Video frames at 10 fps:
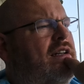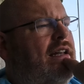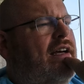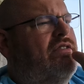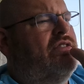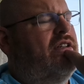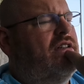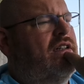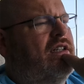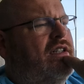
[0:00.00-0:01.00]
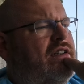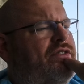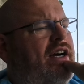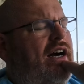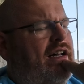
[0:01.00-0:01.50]
left uh,
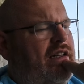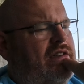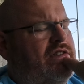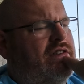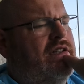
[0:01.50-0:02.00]
of college.